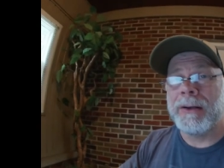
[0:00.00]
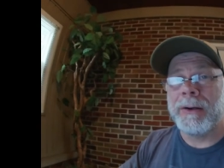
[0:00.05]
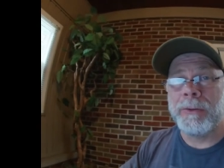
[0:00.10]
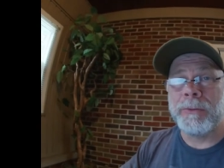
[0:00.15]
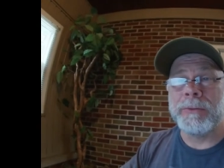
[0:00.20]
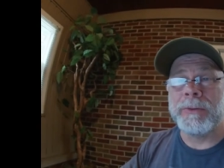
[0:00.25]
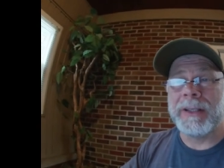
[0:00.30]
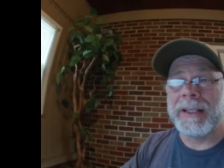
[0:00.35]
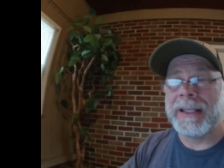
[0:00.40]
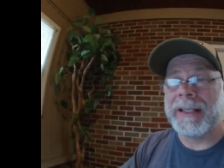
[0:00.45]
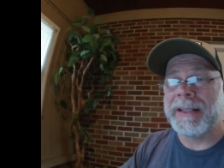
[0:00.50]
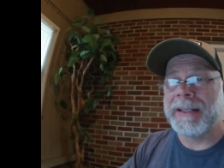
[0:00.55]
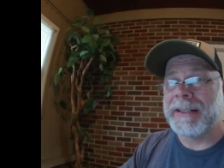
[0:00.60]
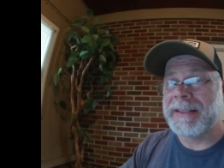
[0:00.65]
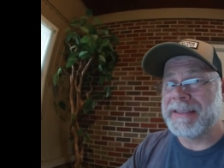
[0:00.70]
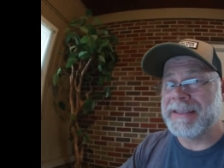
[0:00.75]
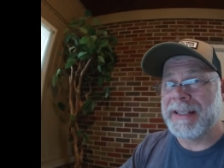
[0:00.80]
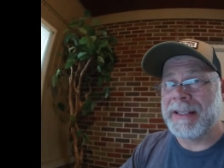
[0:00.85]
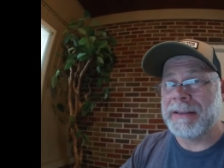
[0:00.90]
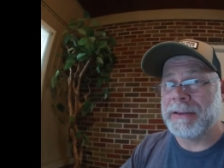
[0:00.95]
Online,
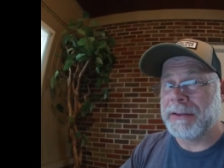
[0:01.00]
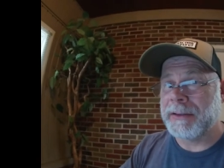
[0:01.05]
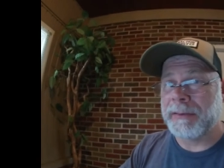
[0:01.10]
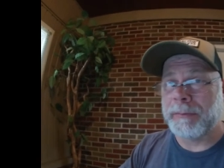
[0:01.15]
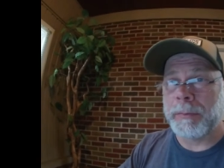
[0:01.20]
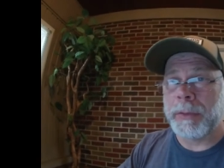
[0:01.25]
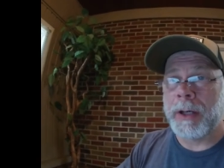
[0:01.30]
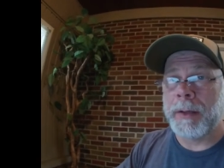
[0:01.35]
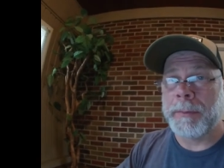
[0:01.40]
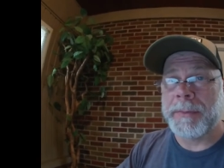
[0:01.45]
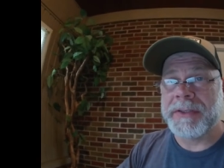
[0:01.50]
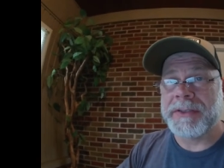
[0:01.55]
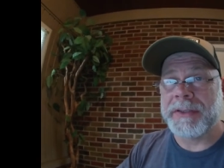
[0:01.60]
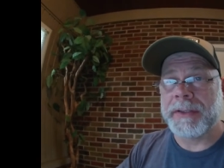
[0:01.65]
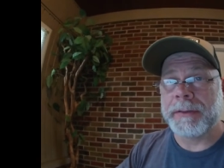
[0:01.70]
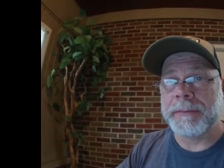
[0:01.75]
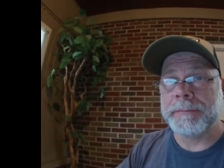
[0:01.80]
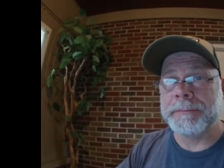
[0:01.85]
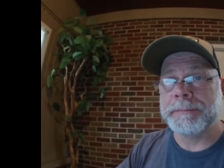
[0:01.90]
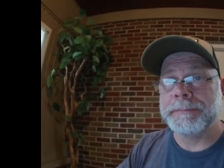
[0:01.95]
it's not looking promising.